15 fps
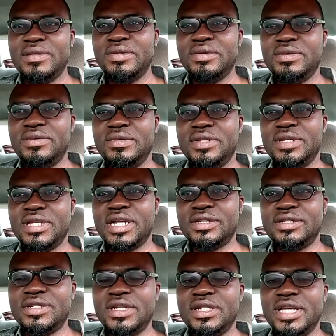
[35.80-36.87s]
not
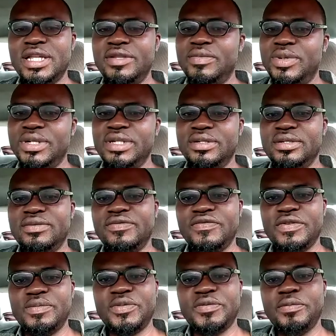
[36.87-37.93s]
actually anybody. If
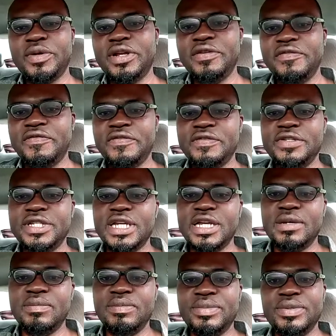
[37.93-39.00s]
you're preparing for
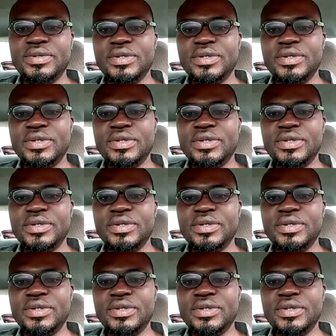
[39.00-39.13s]
JAMP,